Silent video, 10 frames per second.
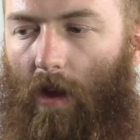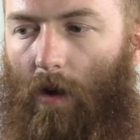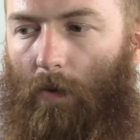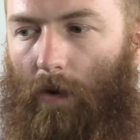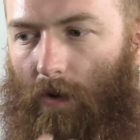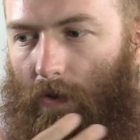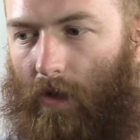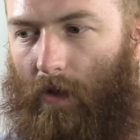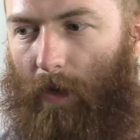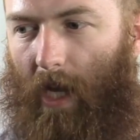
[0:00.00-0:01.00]
Well,
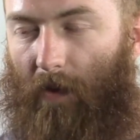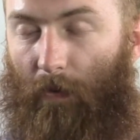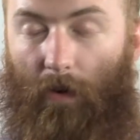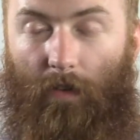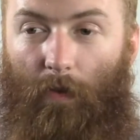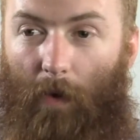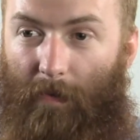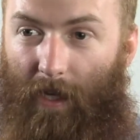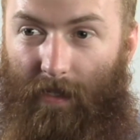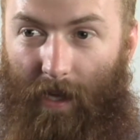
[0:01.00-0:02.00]
we have wonderful
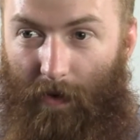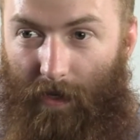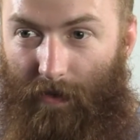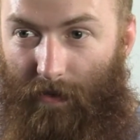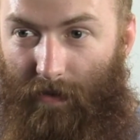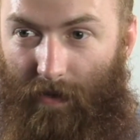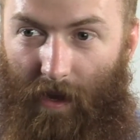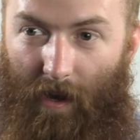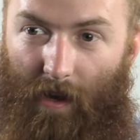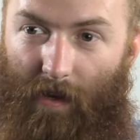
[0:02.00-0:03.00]
websites nowadays.
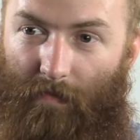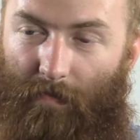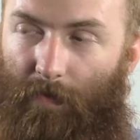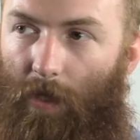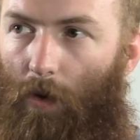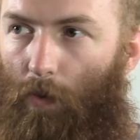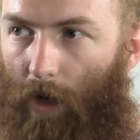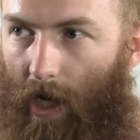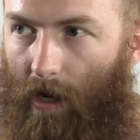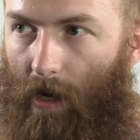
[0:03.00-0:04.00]

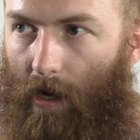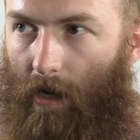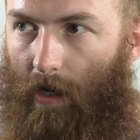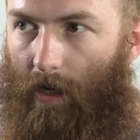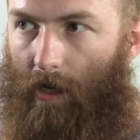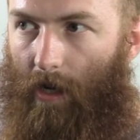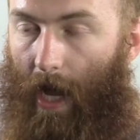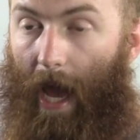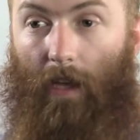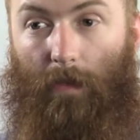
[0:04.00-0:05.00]
Recon,
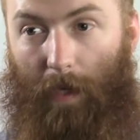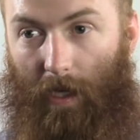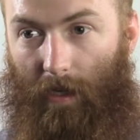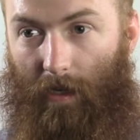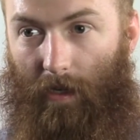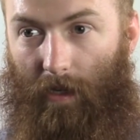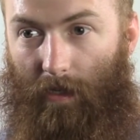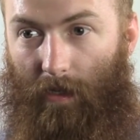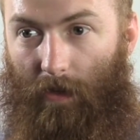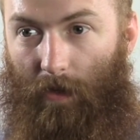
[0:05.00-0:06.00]
AskPig is
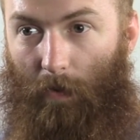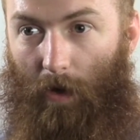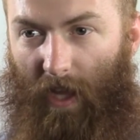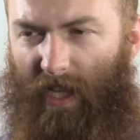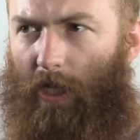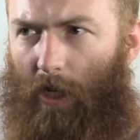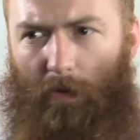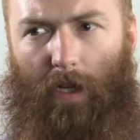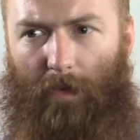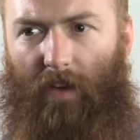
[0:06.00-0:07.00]
another one. That's actually a
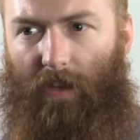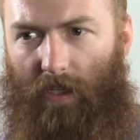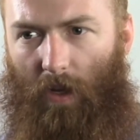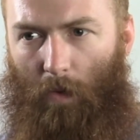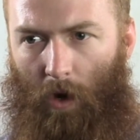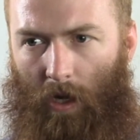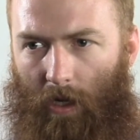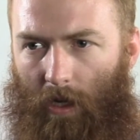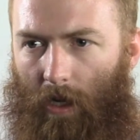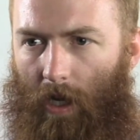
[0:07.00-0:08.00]
pretty big fisting one.